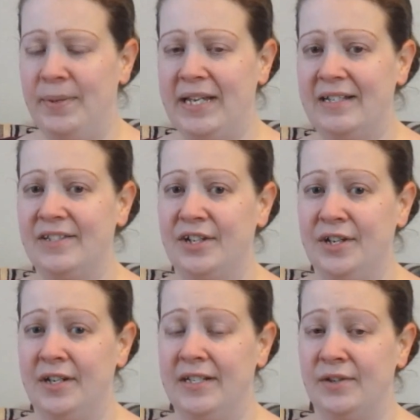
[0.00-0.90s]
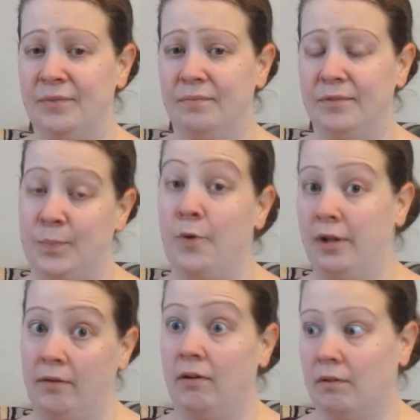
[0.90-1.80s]
because there is a
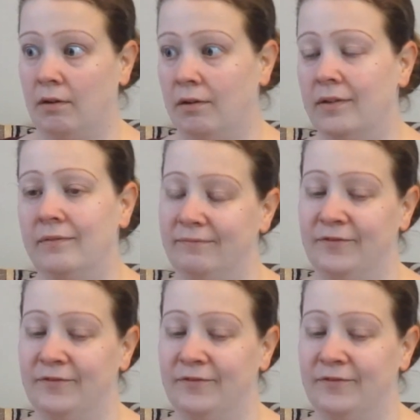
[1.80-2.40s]
spoiler alert